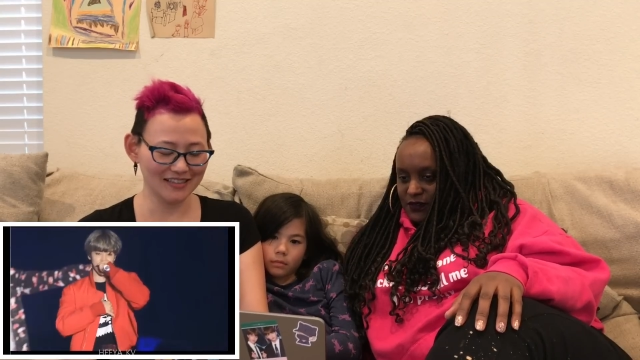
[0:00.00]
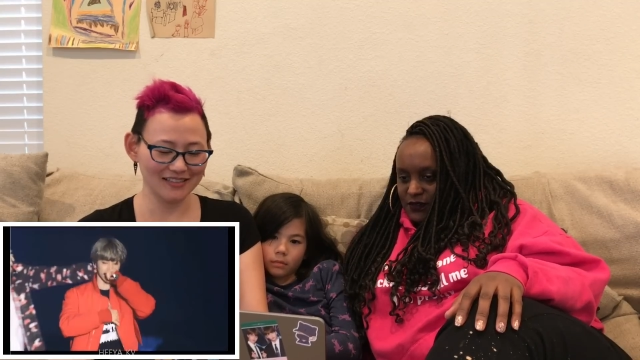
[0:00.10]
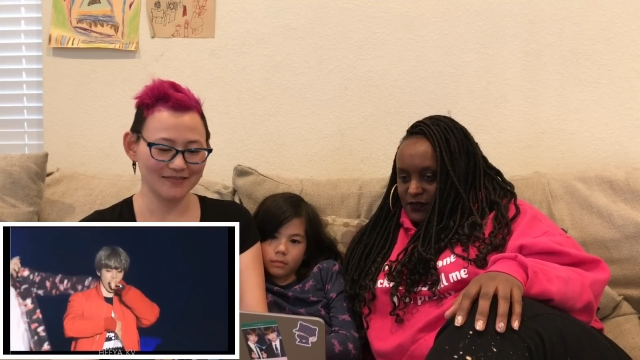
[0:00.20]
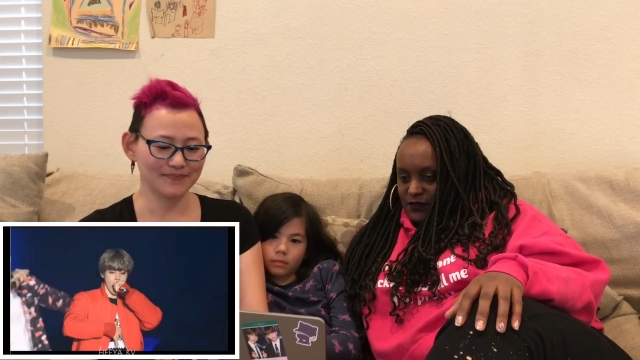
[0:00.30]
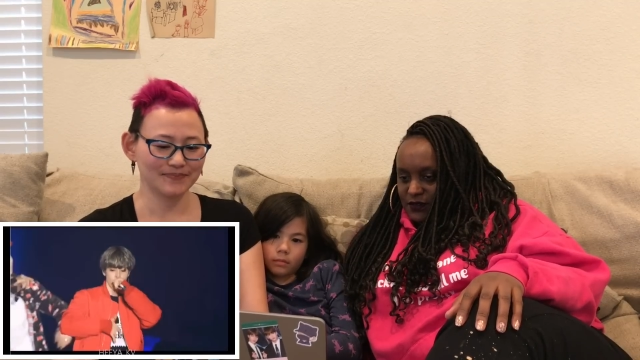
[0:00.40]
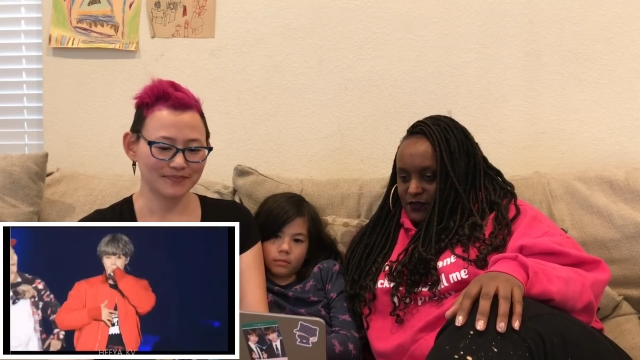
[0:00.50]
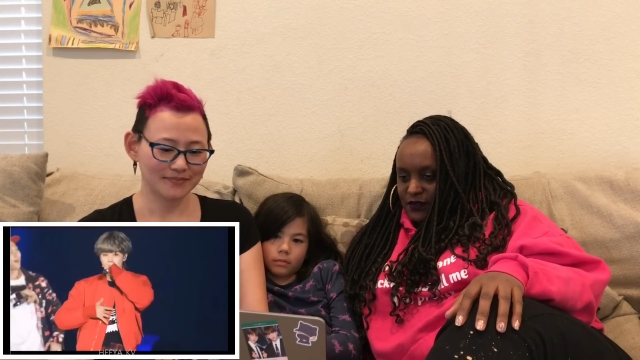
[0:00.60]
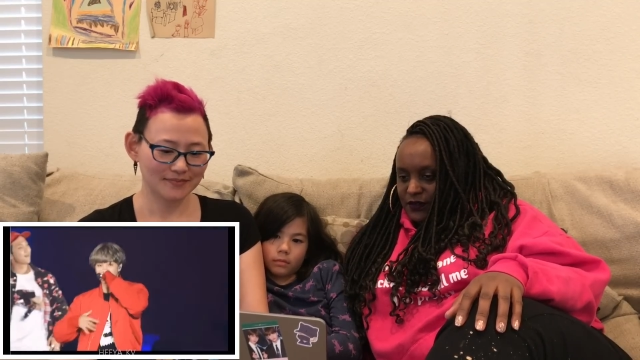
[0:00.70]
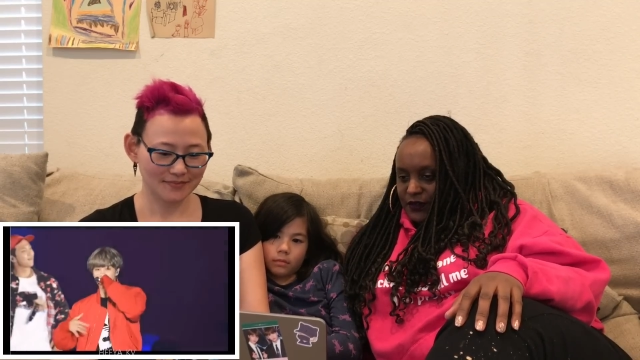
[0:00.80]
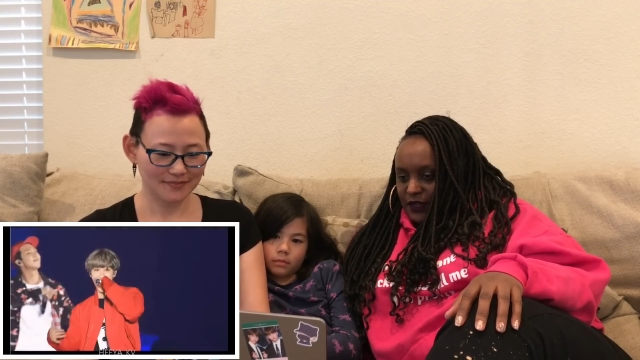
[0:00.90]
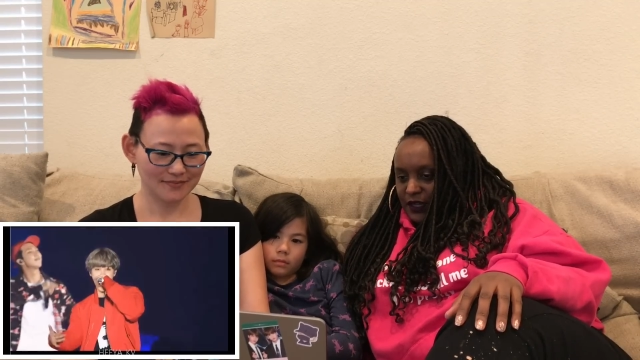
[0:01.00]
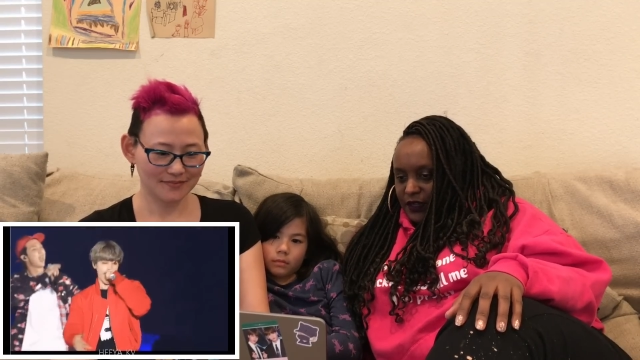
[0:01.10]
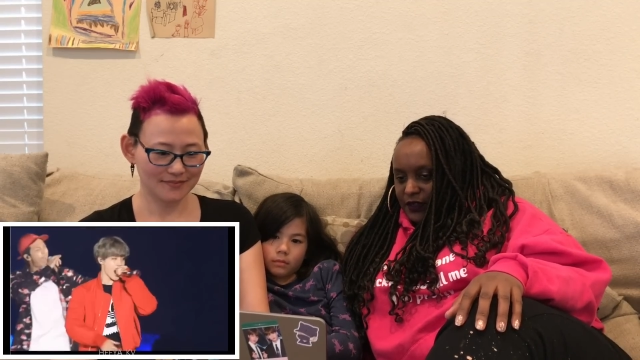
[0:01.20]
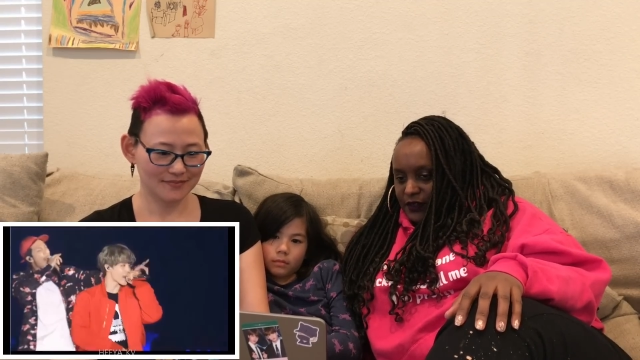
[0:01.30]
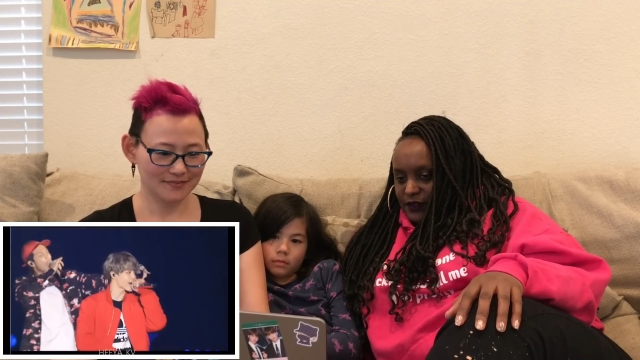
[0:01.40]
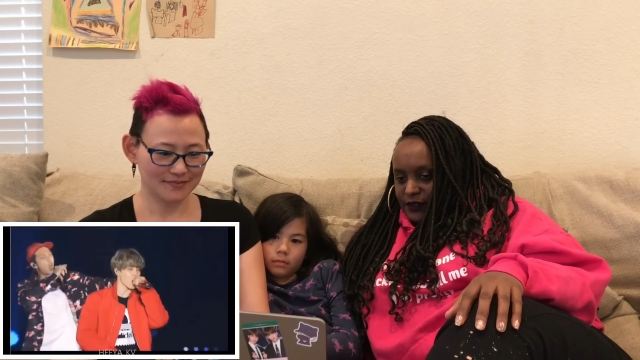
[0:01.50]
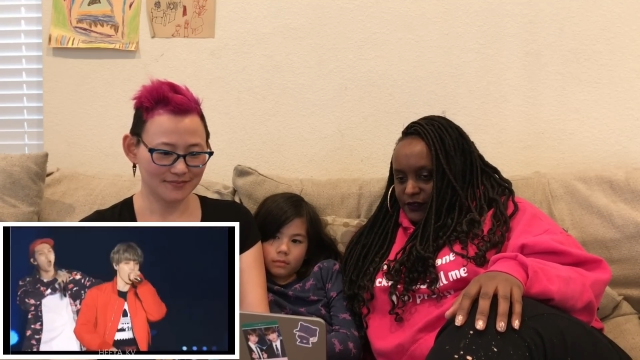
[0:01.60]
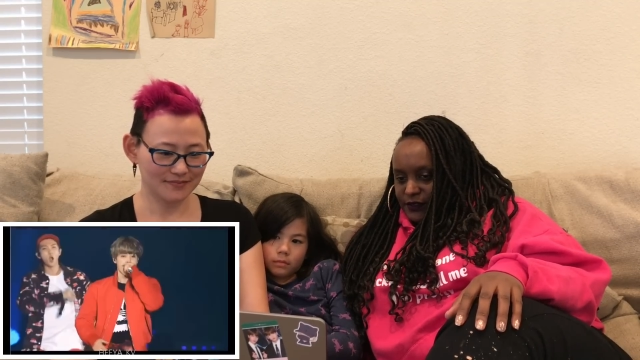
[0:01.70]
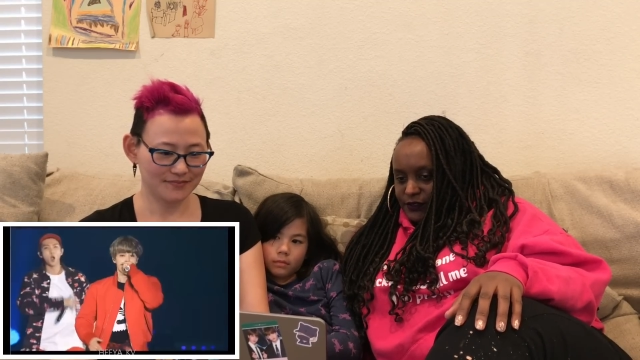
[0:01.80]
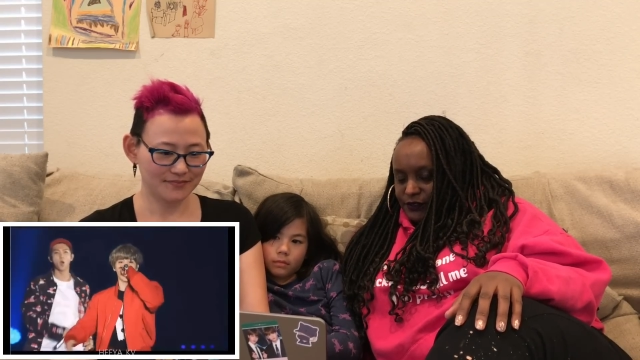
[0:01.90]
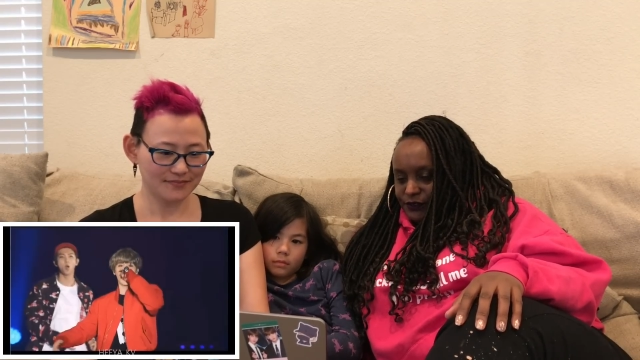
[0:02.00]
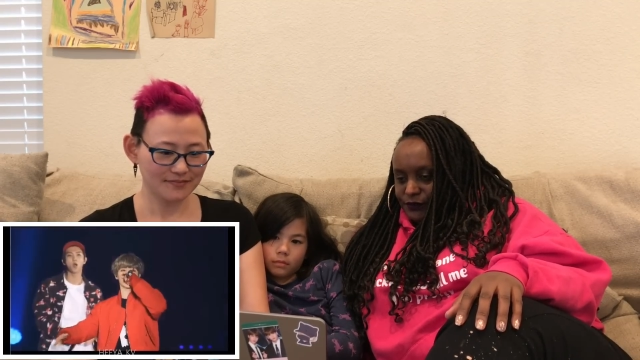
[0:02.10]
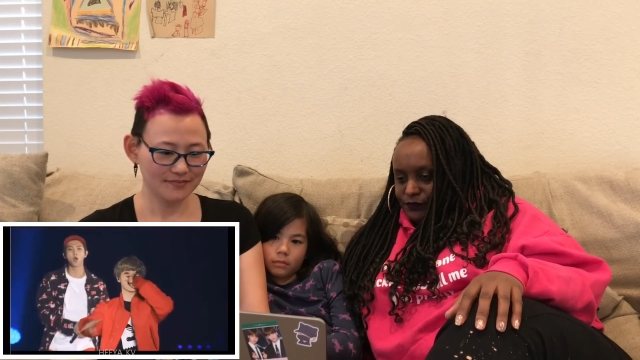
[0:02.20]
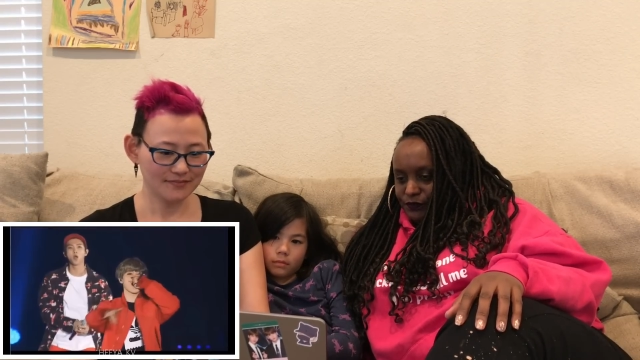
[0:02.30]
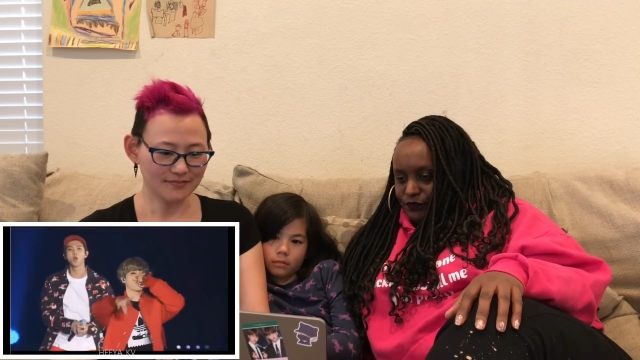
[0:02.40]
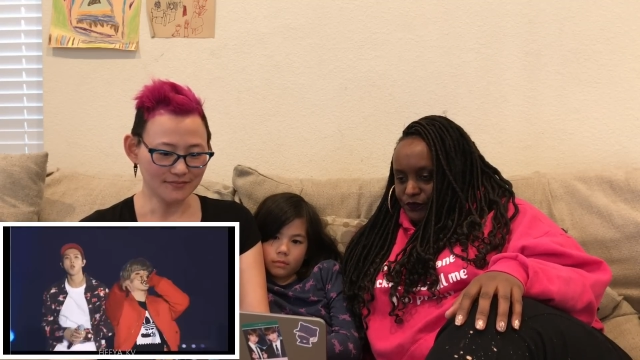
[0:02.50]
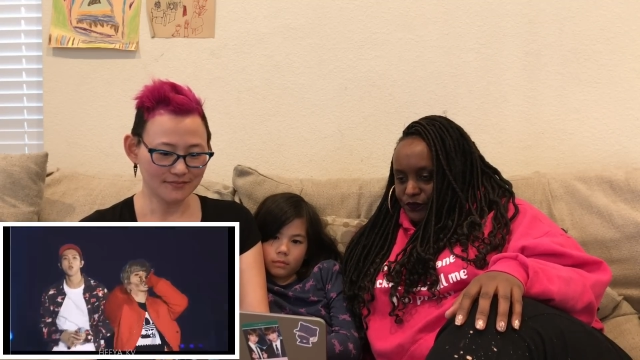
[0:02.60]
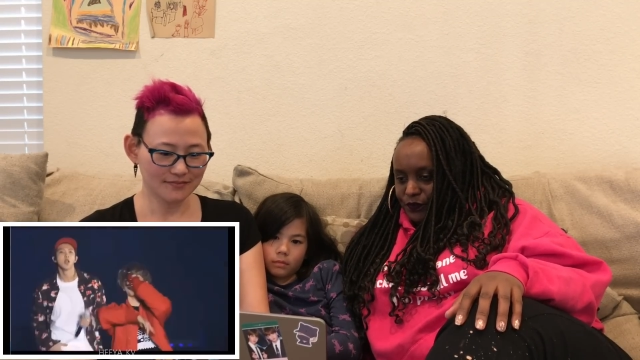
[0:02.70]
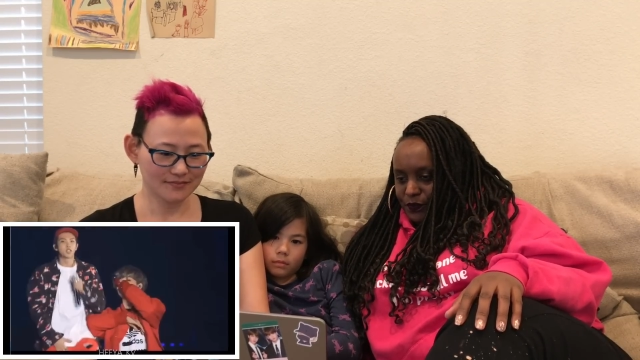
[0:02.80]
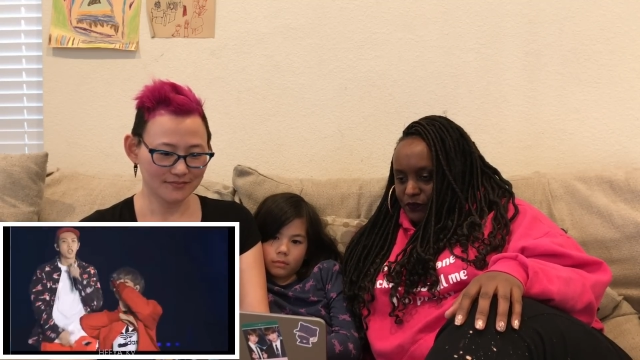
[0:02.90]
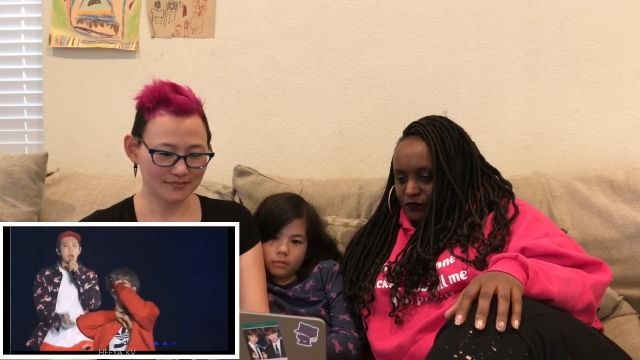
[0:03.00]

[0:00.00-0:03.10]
Nothing is said.